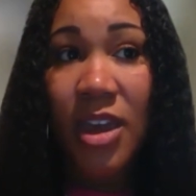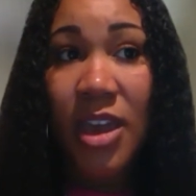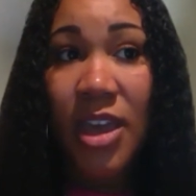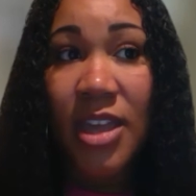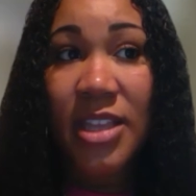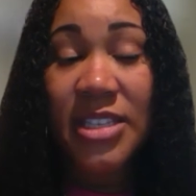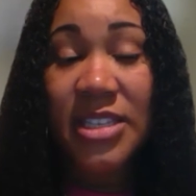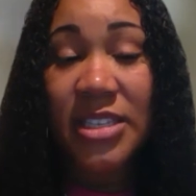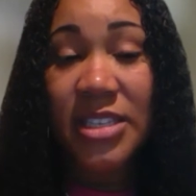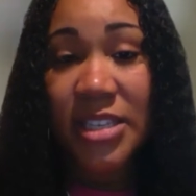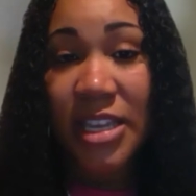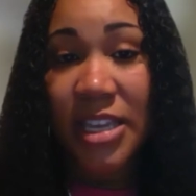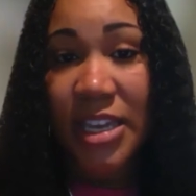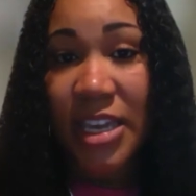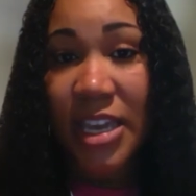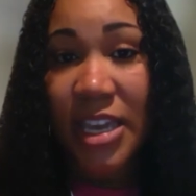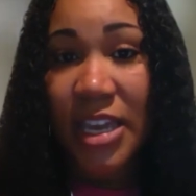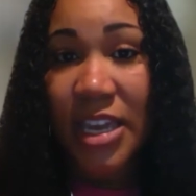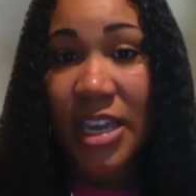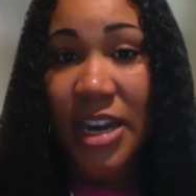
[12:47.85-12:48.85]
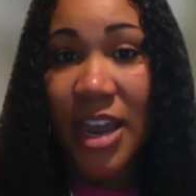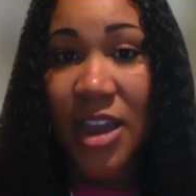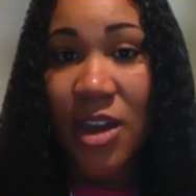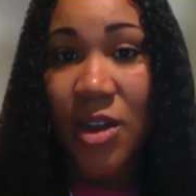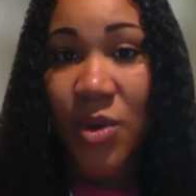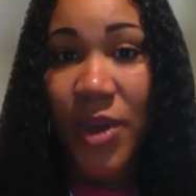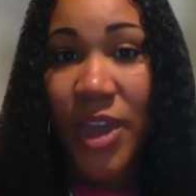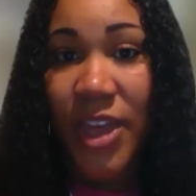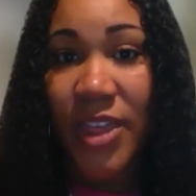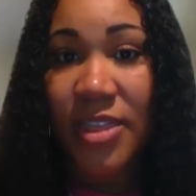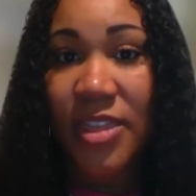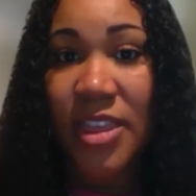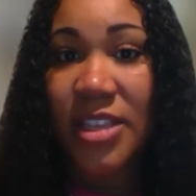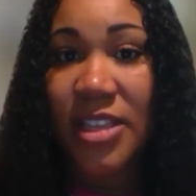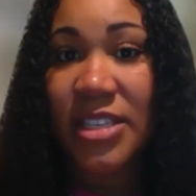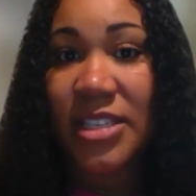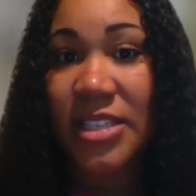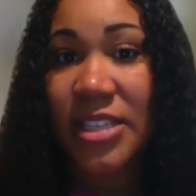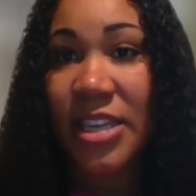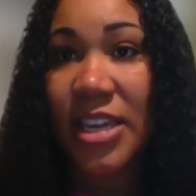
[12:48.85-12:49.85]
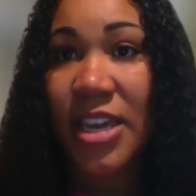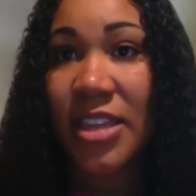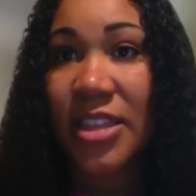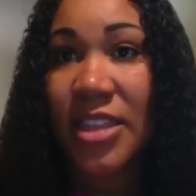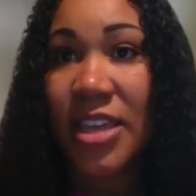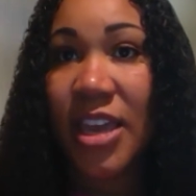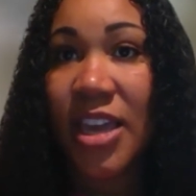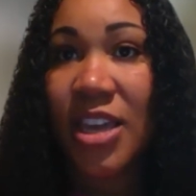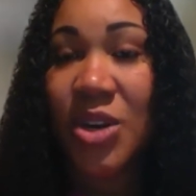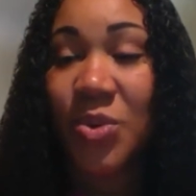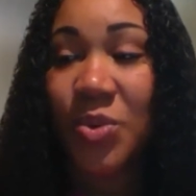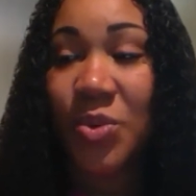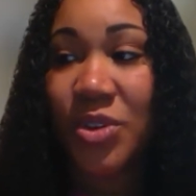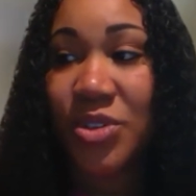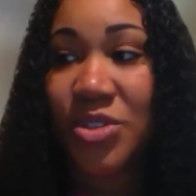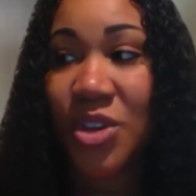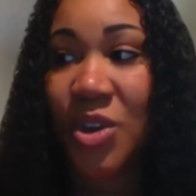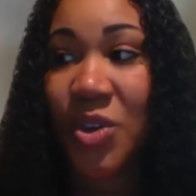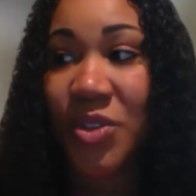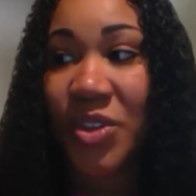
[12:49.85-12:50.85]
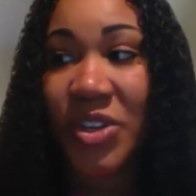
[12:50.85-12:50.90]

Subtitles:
and sticking it out and then seeing the end result.